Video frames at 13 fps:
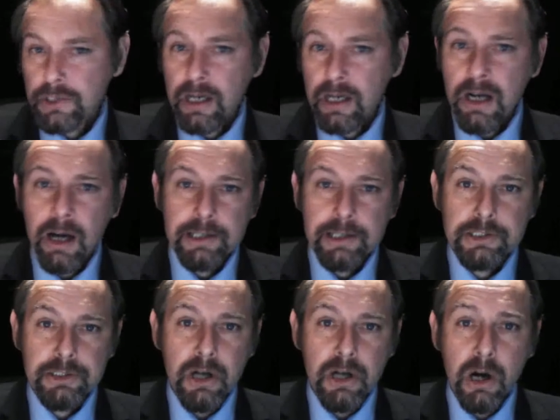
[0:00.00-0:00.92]

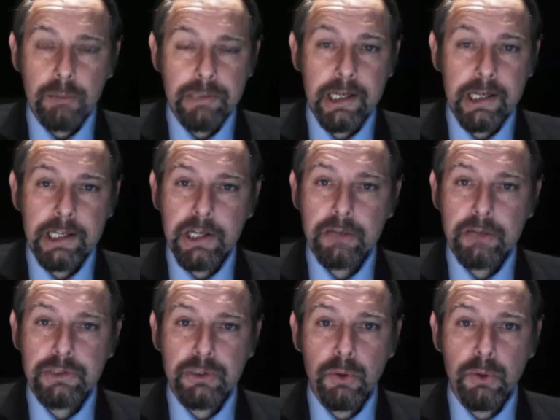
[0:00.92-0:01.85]
Tonight's top EU
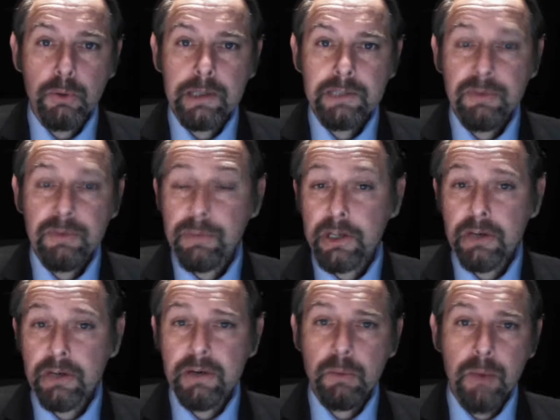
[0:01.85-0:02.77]
stories from the
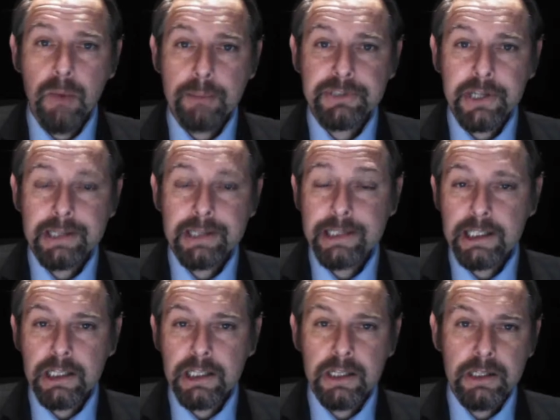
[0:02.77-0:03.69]
UNIT website
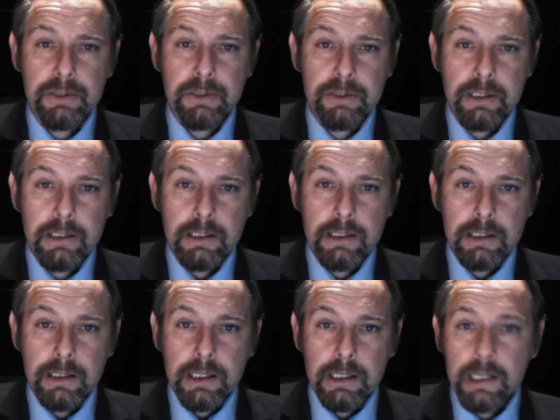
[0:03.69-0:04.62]
include:
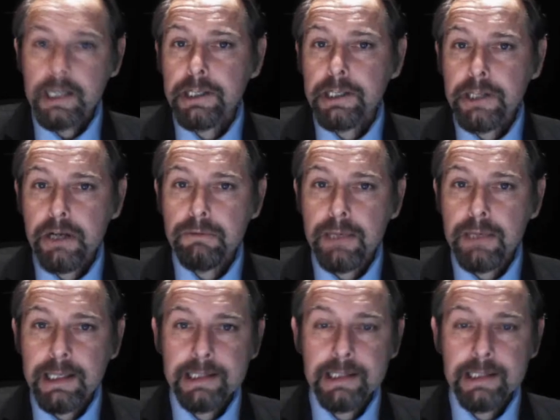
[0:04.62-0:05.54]
EU
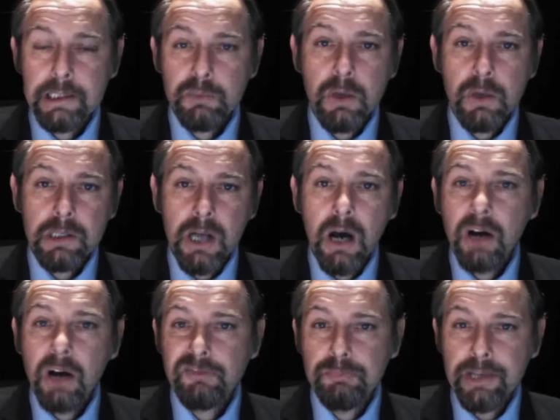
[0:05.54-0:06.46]
releases
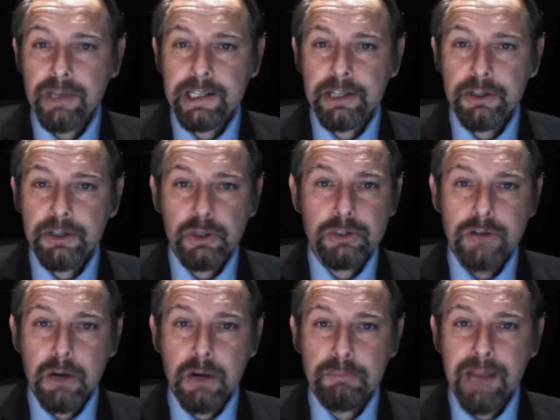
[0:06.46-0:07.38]
€1.5 billion
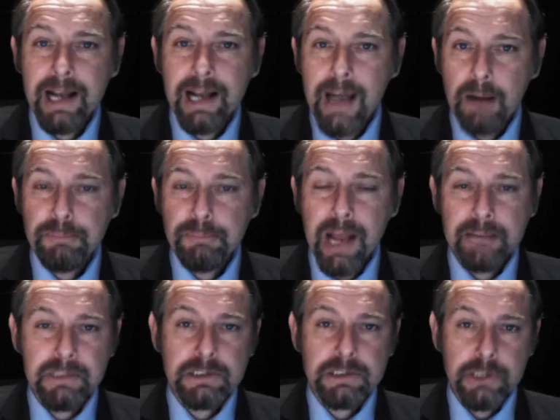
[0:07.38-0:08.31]
bailout
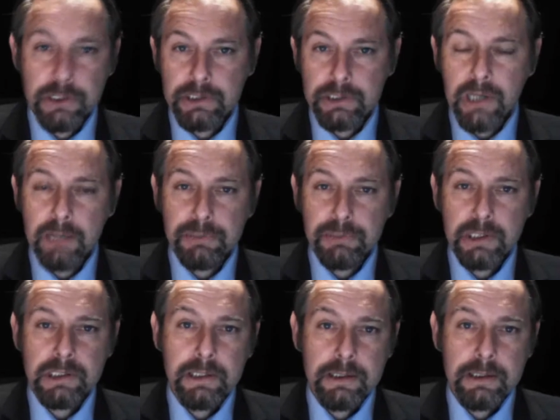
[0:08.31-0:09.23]
payment to
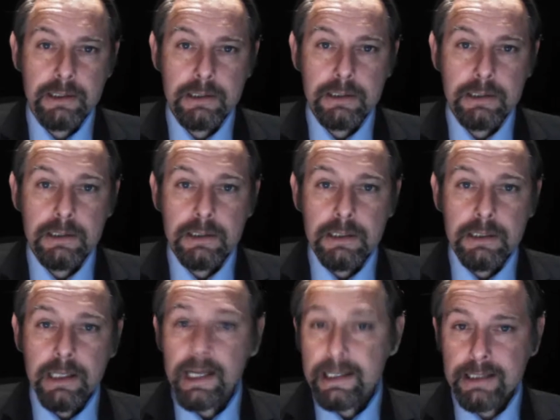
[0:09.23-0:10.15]
Cyprus.
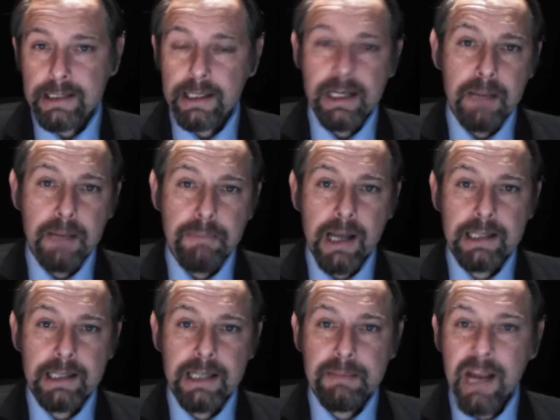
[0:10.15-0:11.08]
Italy may
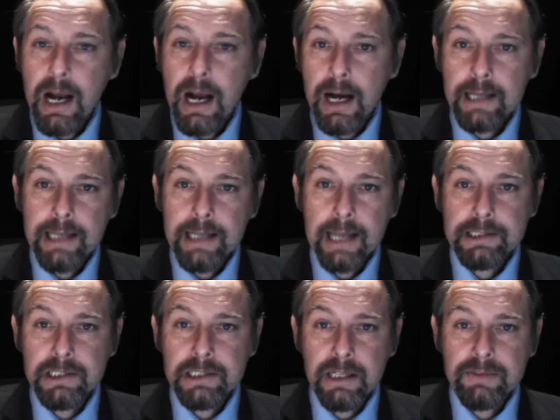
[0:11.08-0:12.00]
limit eyecare
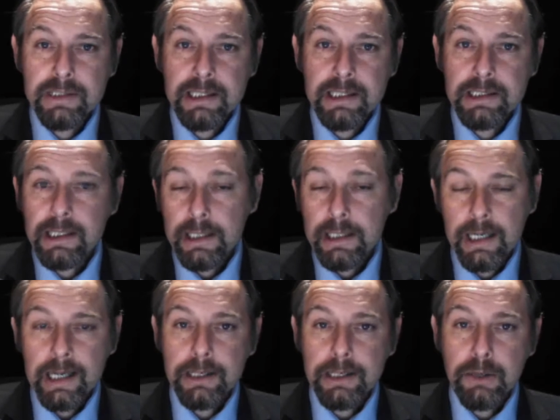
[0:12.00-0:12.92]
services,
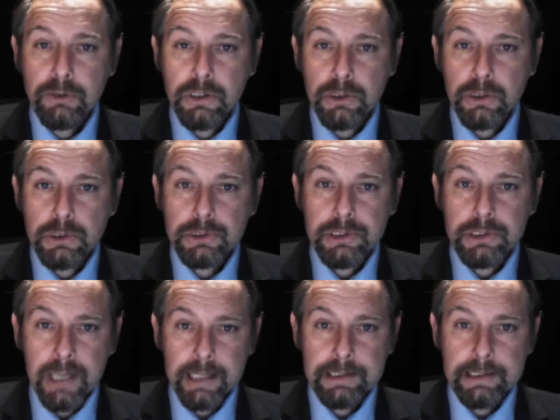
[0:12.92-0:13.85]
EU court
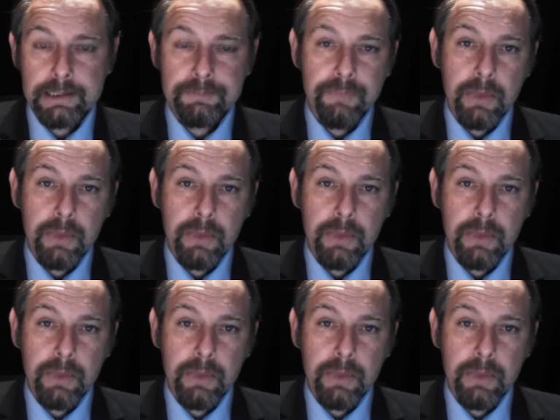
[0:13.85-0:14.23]
says.